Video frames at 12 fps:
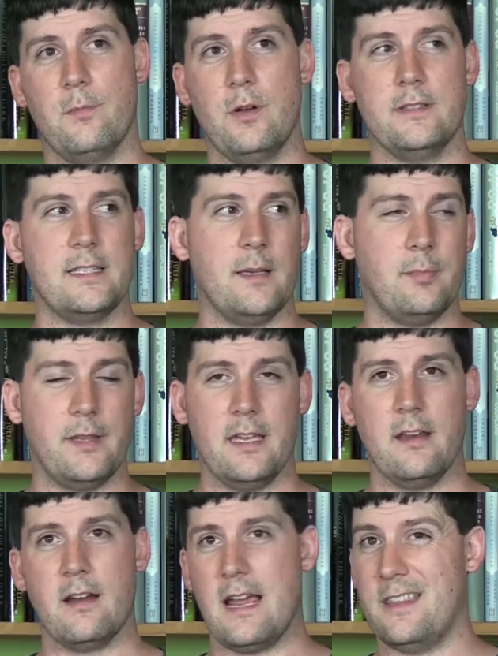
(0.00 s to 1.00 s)

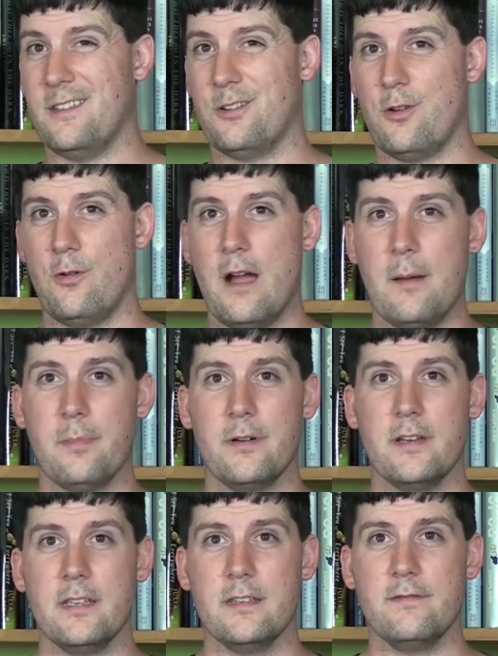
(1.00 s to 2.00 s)
multiplayer, either
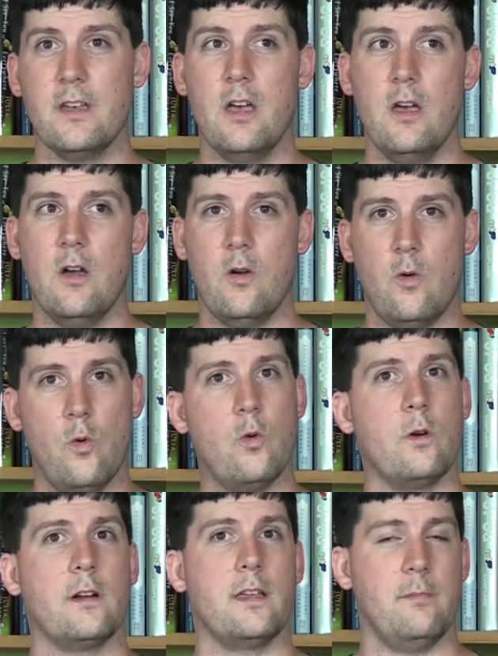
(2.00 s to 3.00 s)
cooperative
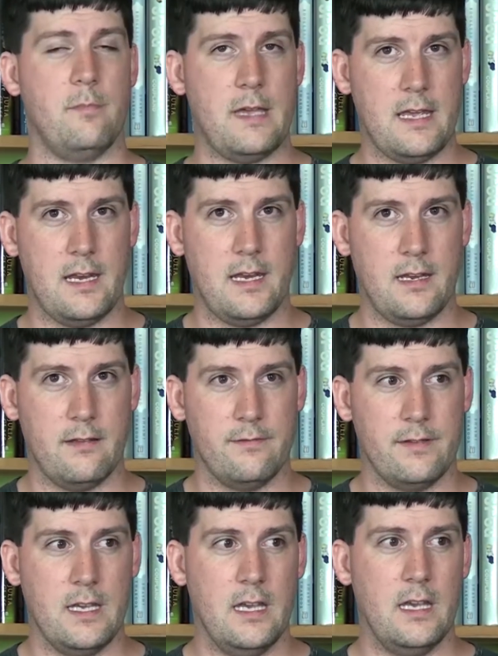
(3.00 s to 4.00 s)
or competitive.
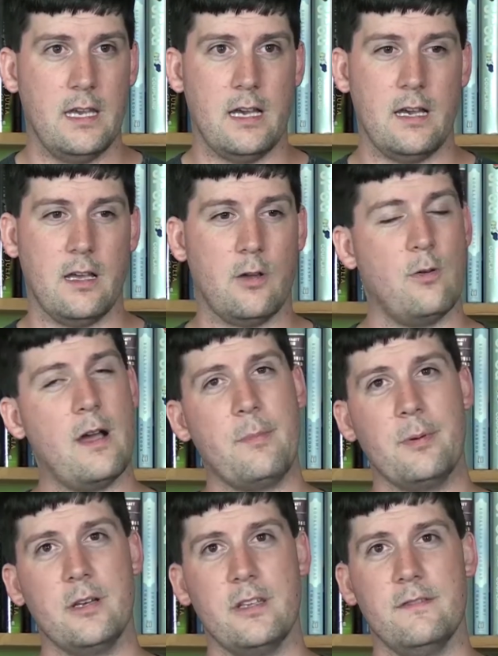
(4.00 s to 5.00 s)

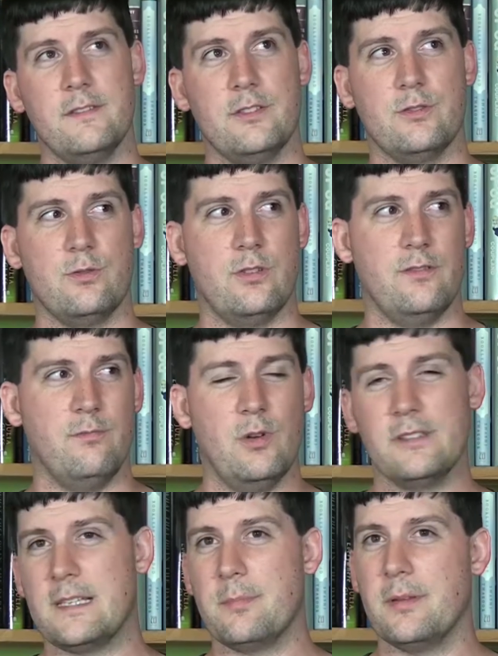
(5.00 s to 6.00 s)
Cooperative is sort of
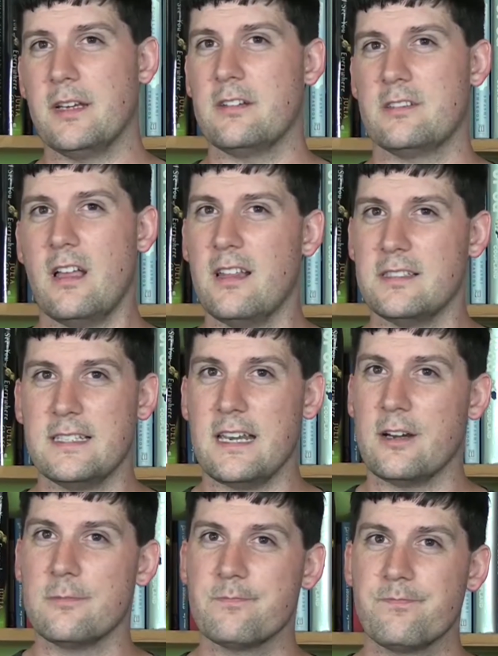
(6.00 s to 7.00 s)
multiplayer
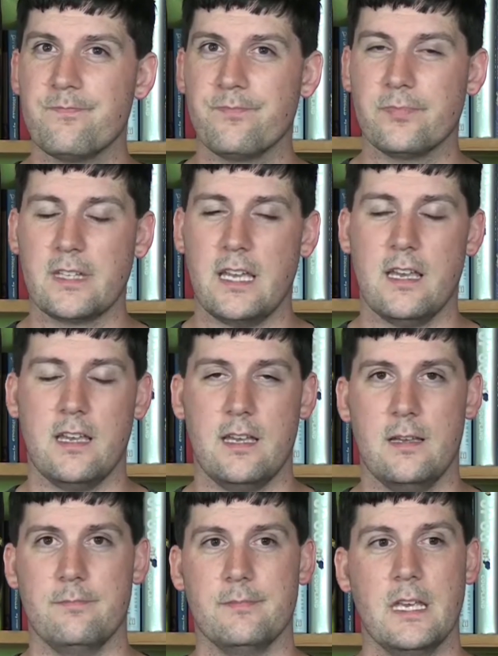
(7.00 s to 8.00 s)
solitaire.
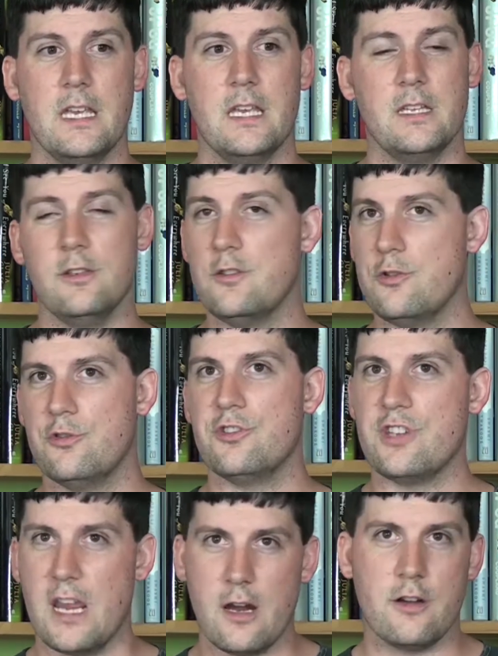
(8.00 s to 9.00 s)
You do
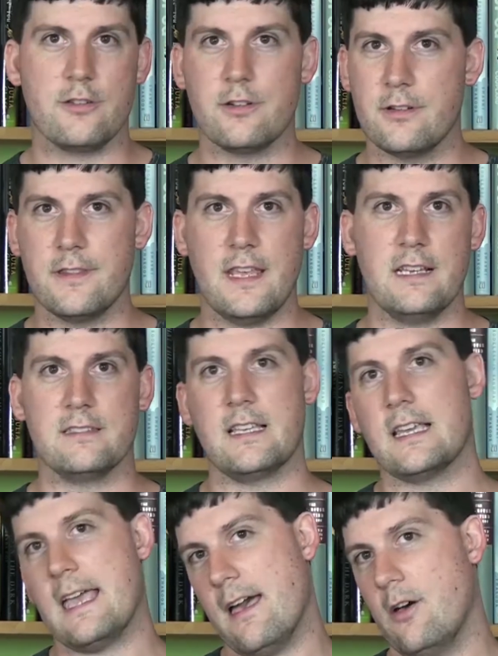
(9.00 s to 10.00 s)
share certain things
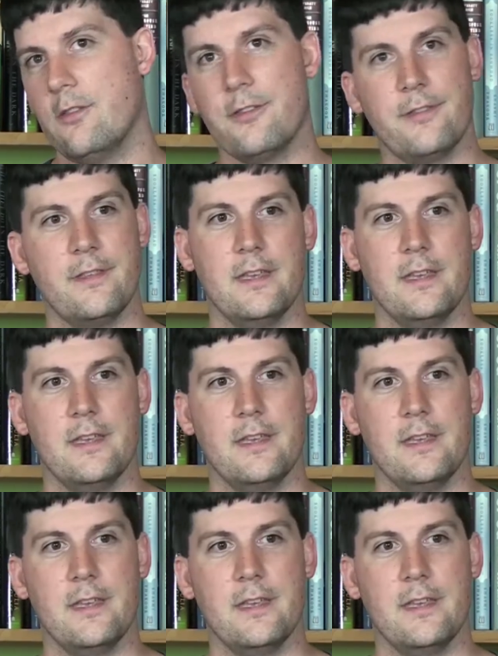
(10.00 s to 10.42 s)
like health,